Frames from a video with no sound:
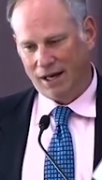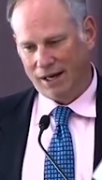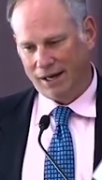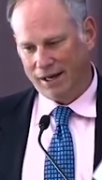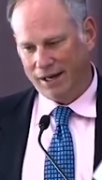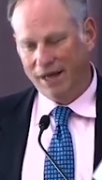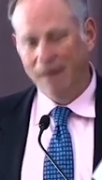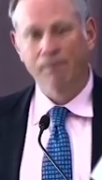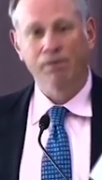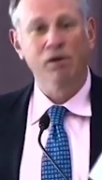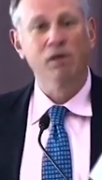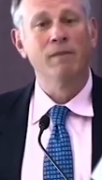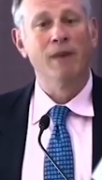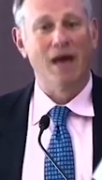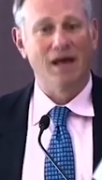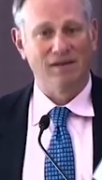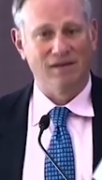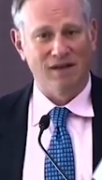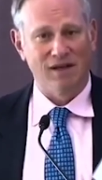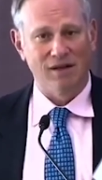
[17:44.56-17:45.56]

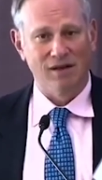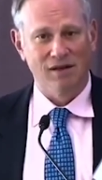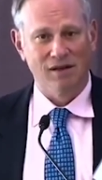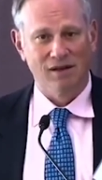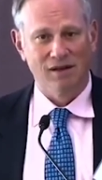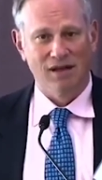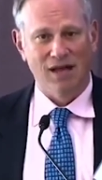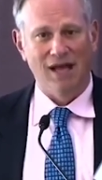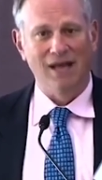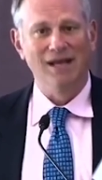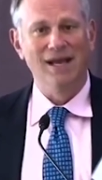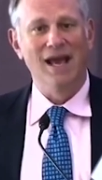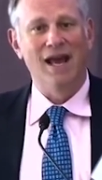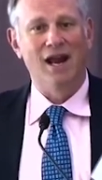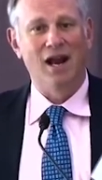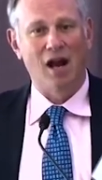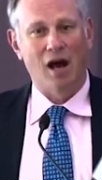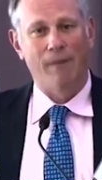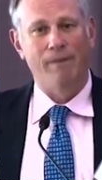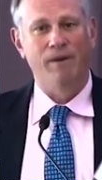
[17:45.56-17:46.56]
implement it and get it
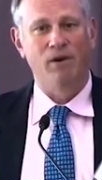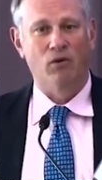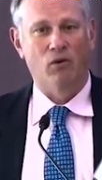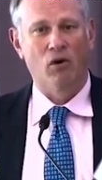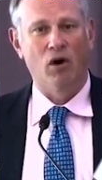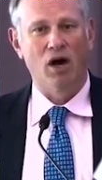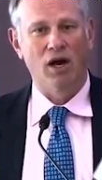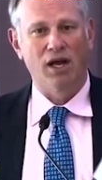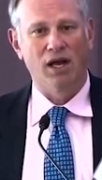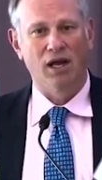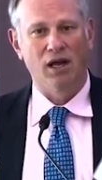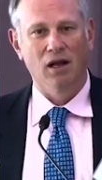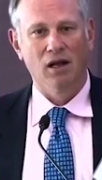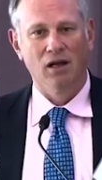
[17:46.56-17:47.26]
up and running,